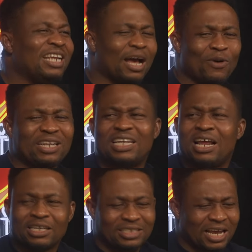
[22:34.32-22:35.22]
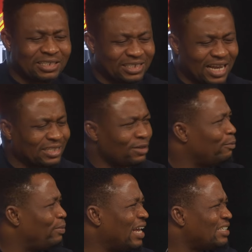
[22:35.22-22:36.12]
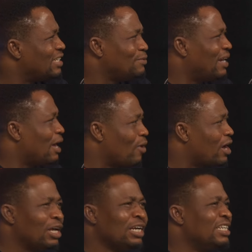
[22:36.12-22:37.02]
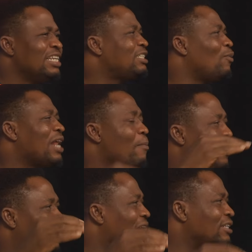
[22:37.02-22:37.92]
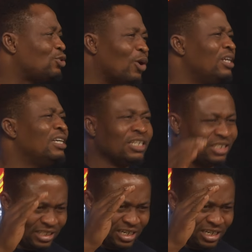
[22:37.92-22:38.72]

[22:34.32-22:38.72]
when said blessed is the man that walketh, he didn't say whether parents or it's